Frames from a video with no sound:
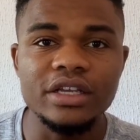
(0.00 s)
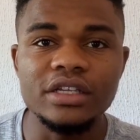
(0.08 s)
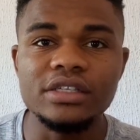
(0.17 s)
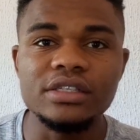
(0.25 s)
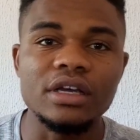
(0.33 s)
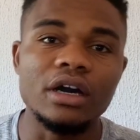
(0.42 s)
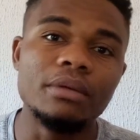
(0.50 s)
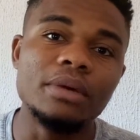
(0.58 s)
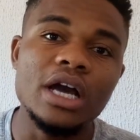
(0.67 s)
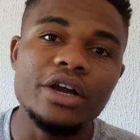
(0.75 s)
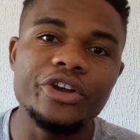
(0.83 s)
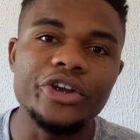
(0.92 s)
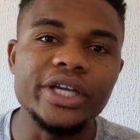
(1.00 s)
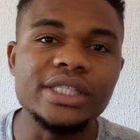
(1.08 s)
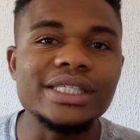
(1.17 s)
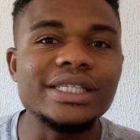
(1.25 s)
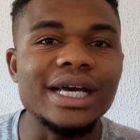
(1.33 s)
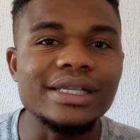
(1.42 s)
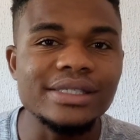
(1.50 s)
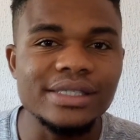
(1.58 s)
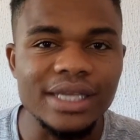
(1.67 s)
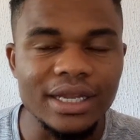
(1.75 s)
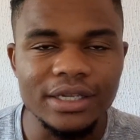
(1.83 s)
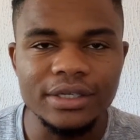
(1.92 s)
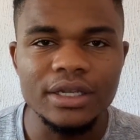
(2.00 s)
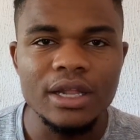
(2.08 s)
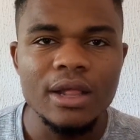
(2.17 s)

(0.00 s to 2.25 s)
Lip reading: is creating and selling.